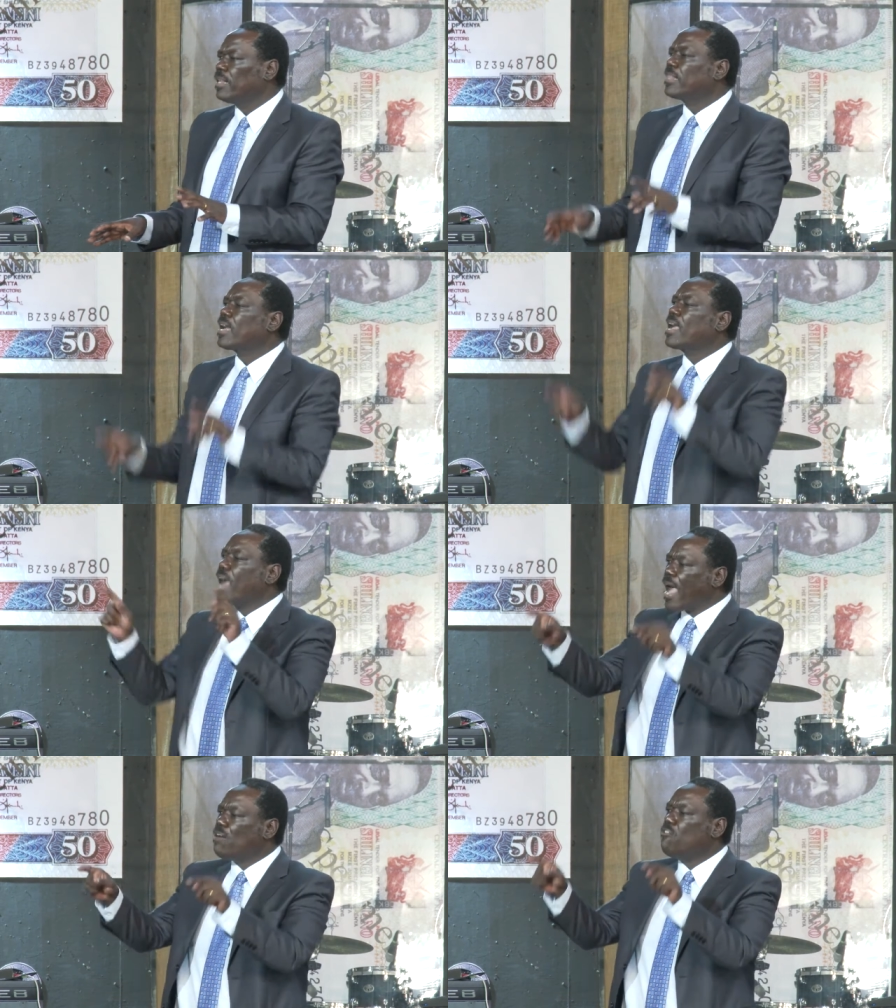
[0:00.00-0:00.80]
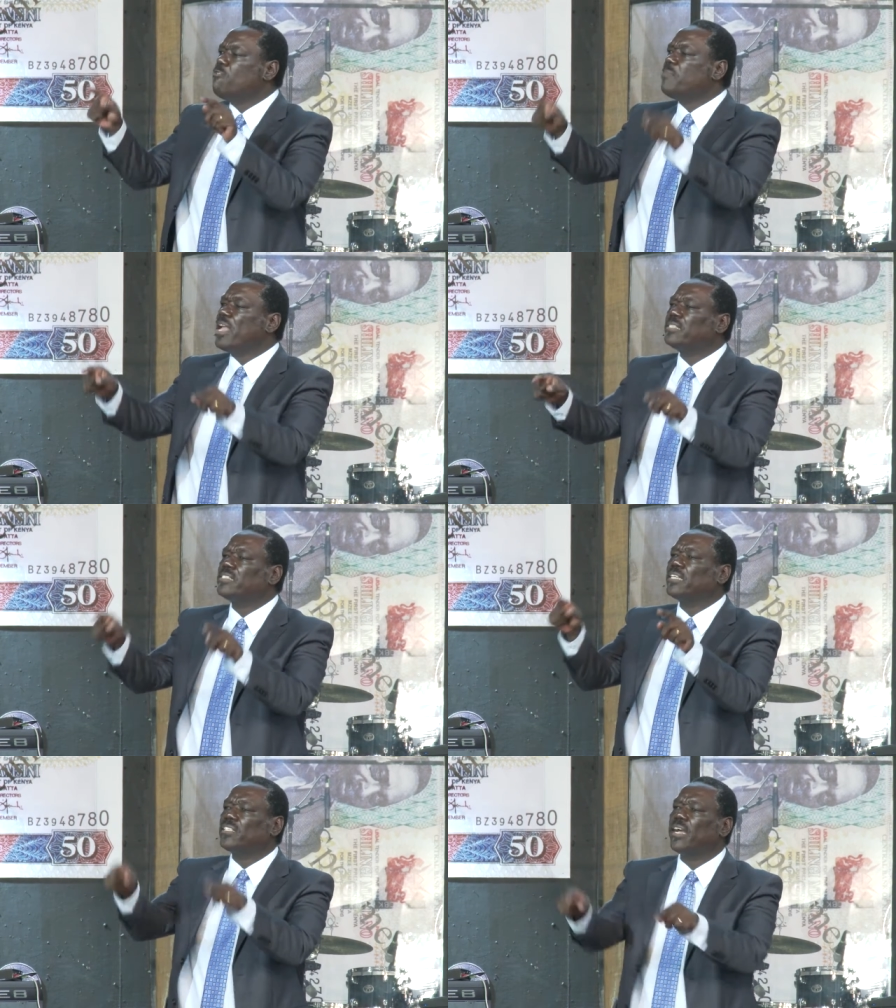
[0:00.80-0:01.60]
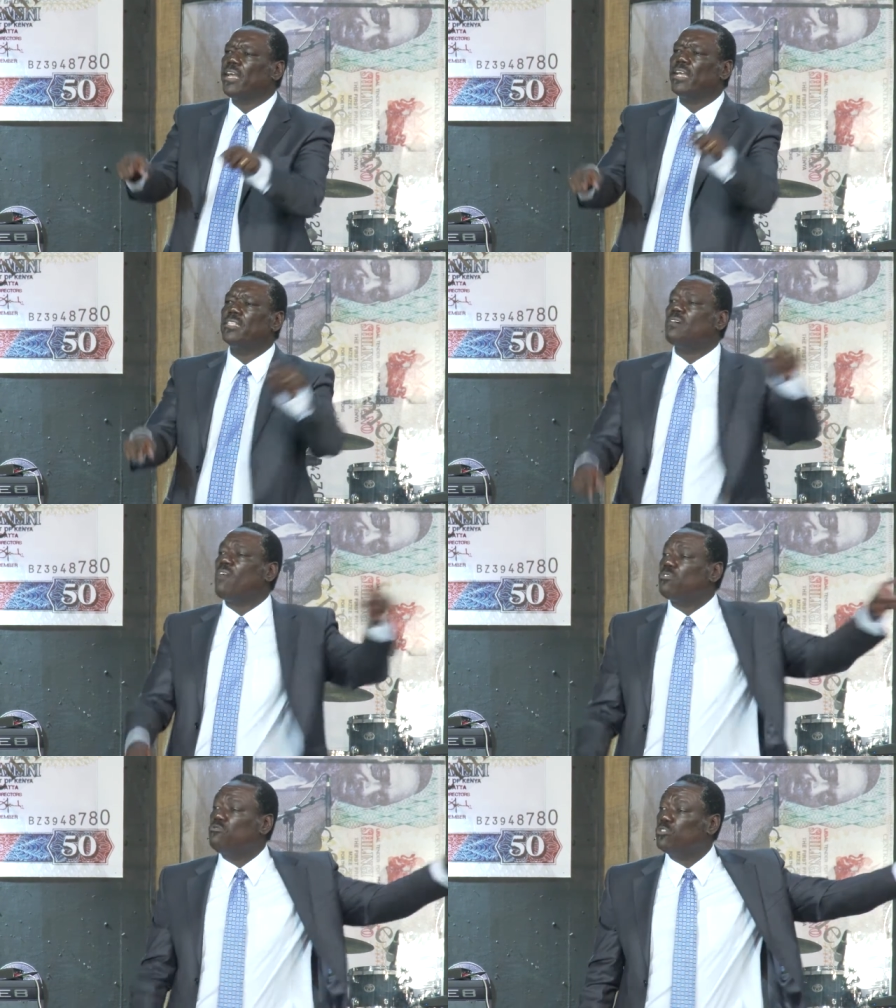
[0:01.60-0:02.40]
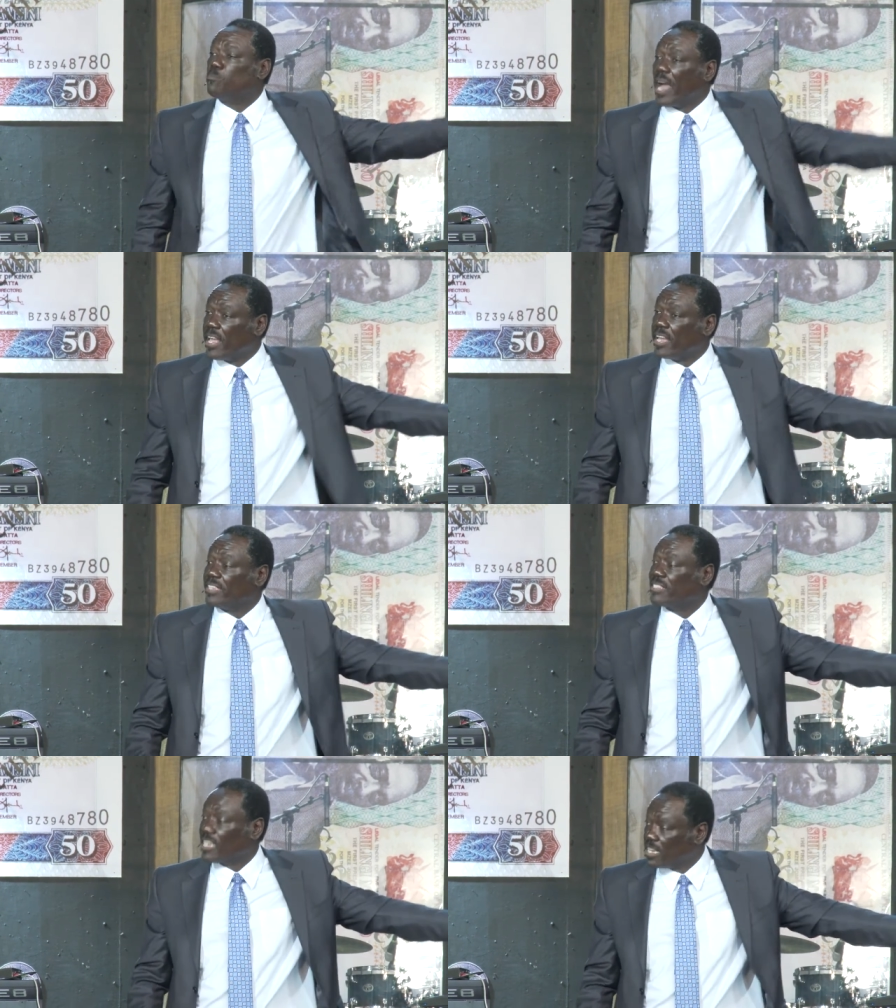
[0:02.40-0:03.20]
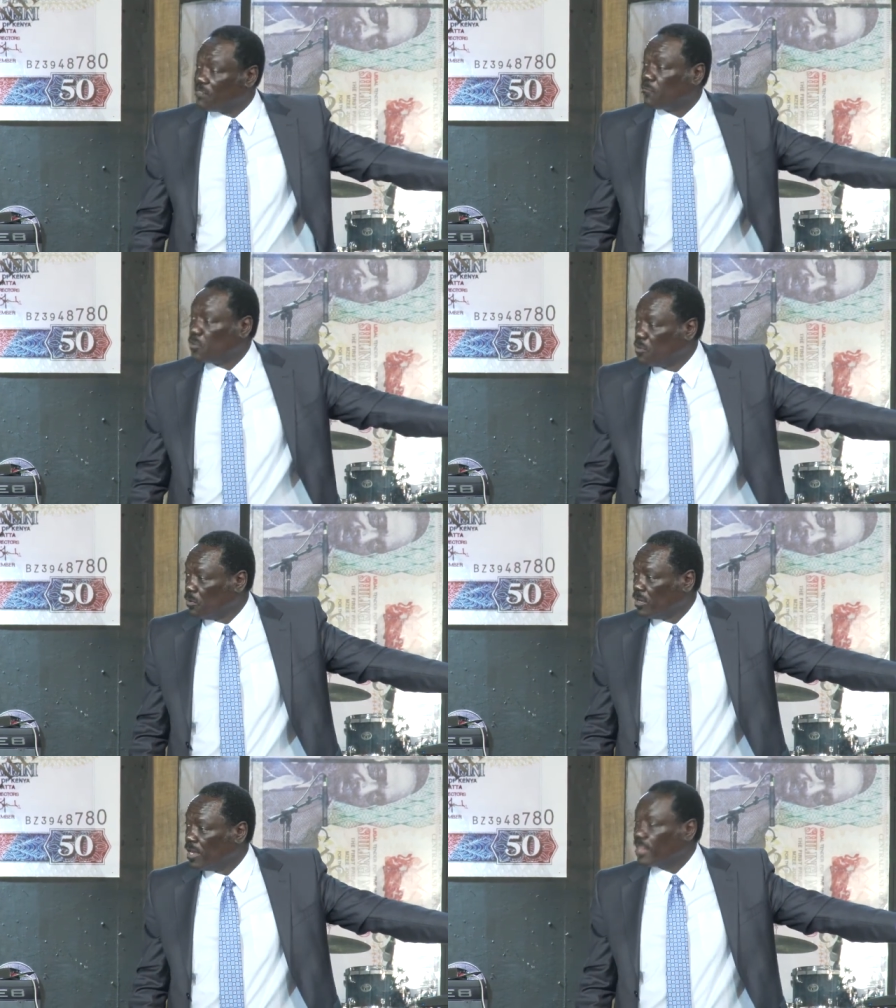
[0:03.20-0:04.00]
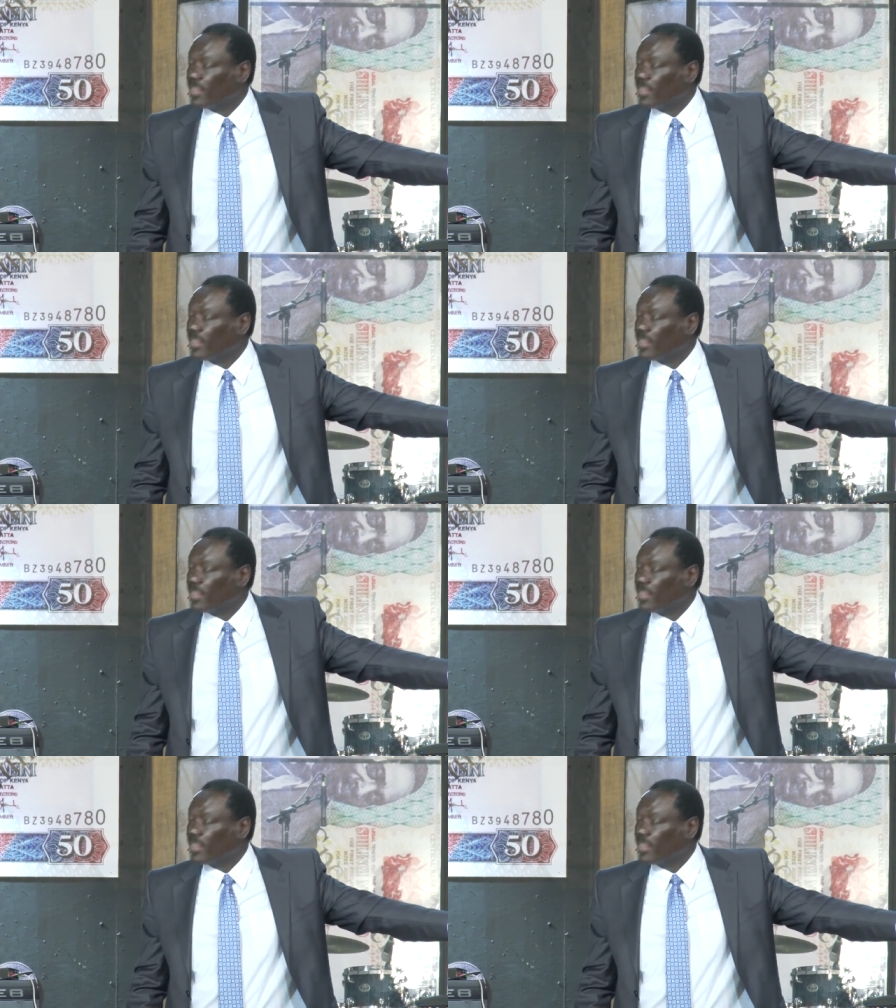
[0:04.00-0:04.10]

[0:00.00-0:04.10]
The guy who makes the share is the one who's buying and selling for you.